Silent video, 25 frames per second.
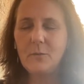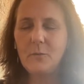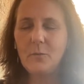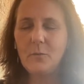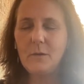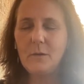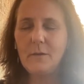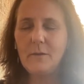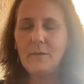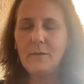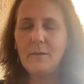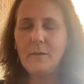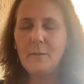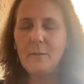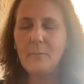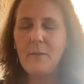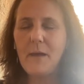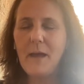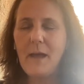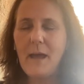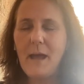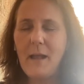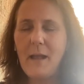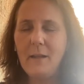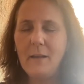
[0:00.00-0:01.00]
What's the
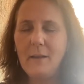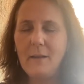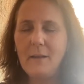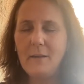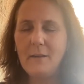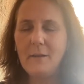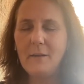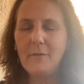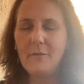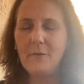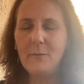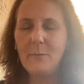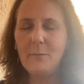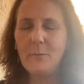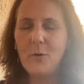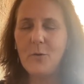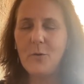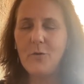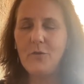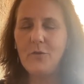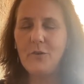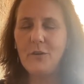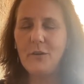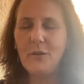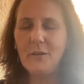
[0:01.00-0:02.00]
palette of
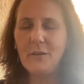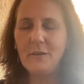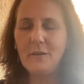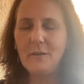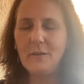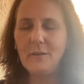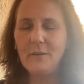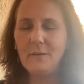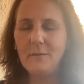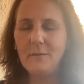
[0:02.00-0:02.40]
emotion?